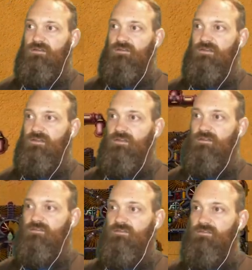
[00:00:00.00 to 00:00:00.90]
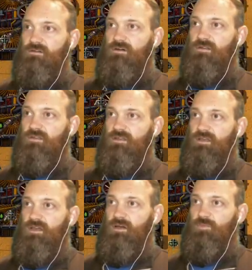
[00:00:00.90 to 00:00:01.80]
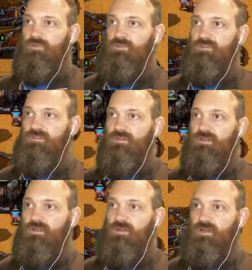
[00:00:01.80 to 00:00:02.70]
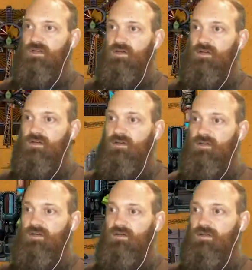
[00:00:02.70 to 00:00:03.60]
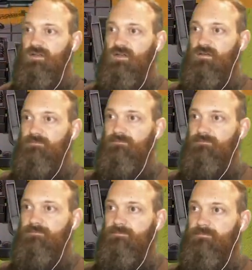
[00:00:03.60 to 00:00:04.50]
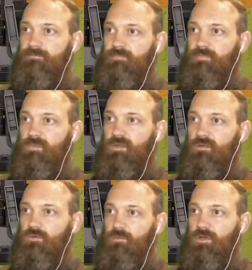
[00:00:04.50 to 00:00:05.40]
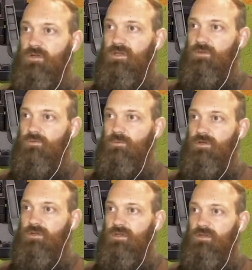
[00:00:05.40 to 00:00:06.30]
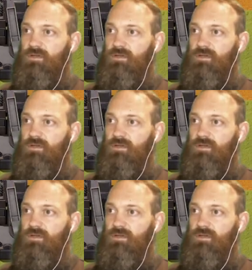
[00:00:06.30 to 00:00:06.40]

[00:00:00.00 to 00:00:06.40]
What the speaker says: I think that's kind of the key outputs. Yeah, we'll be okay. We'll be okay.